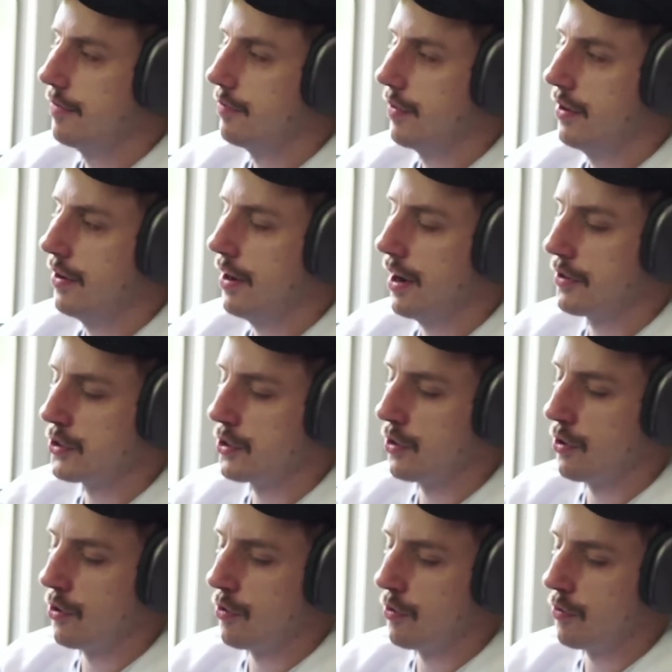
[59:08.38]
How's
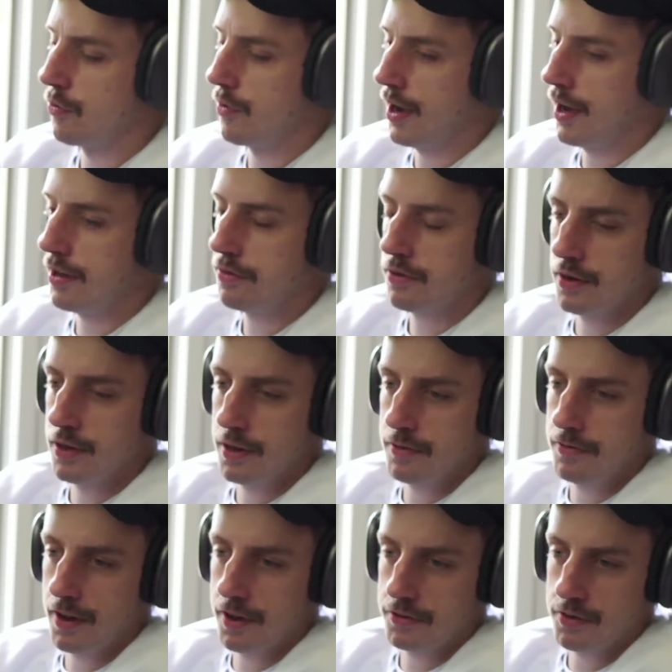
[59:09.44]
your Anthony
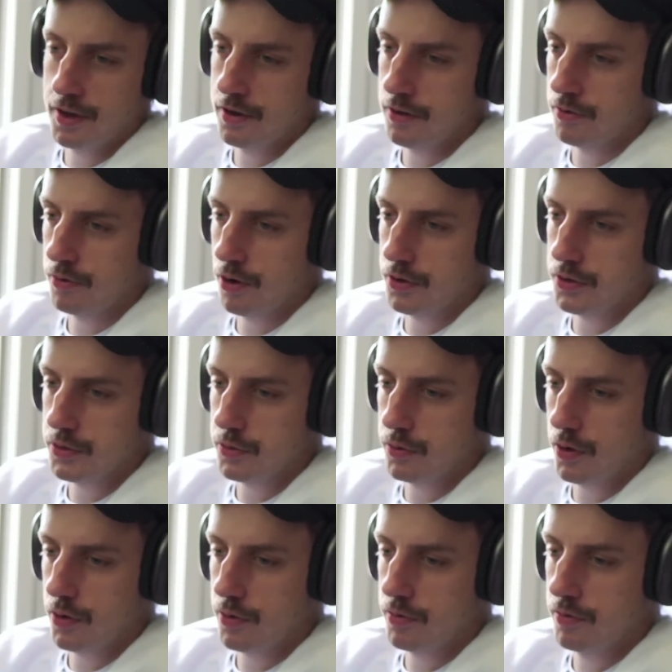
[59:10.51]
Fantano cartoon
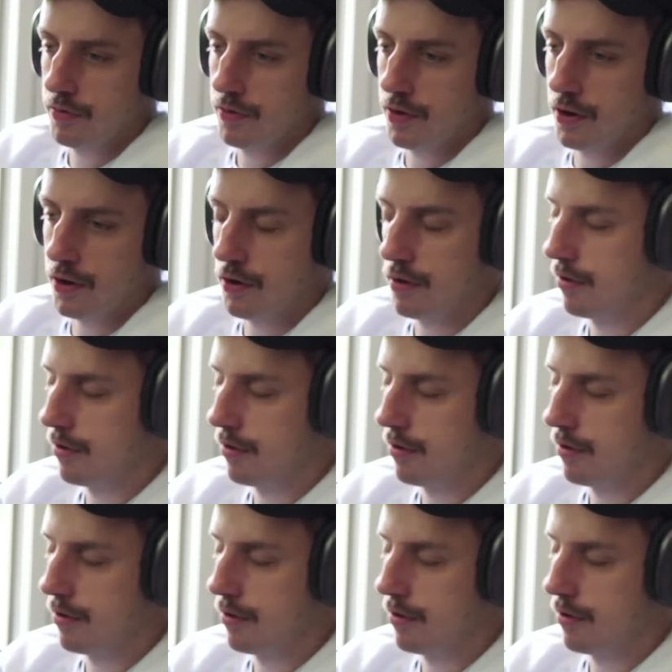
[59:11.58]
going, Hunter?